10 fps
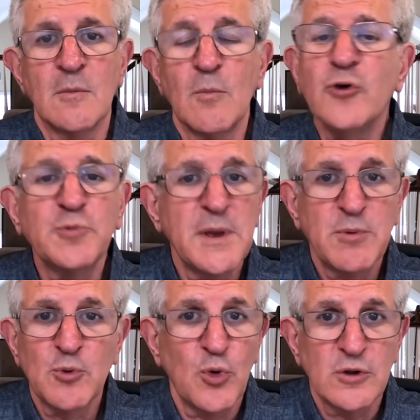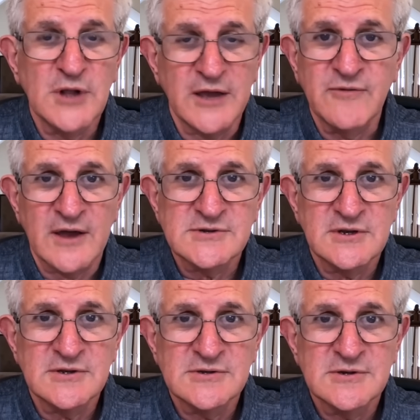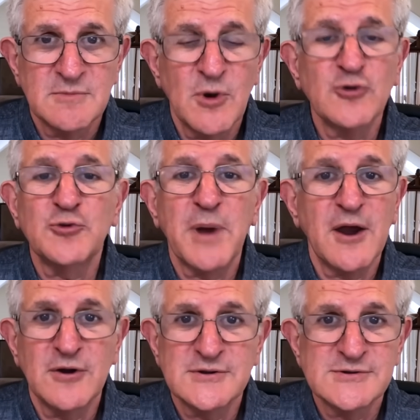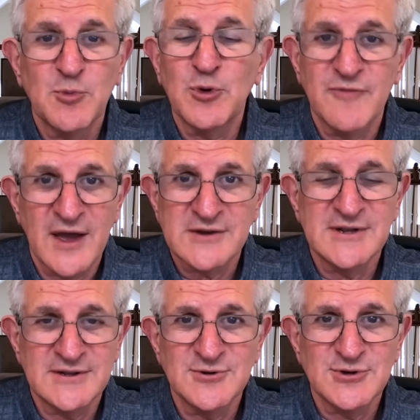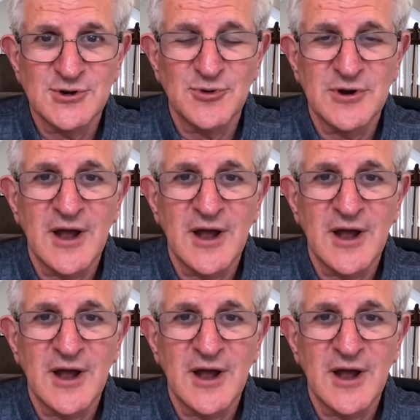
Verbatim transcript: Most people like vaccines. Most parents want to vaccinate their children.